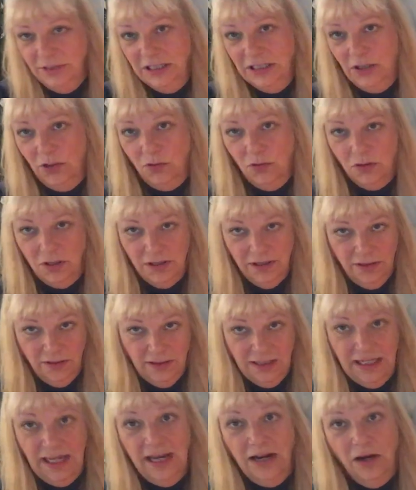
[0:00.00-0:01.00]
you know,
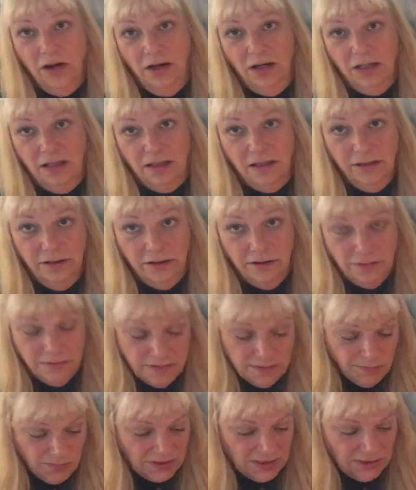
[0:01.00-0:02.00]
clear the air and clear
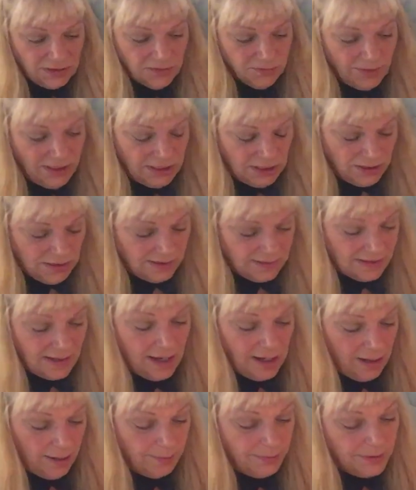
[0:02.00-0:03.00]
some situations
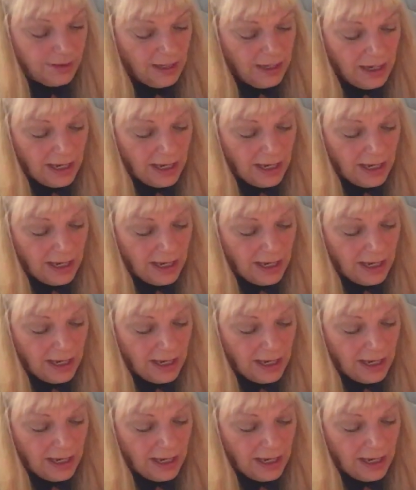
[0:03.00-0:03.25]
up.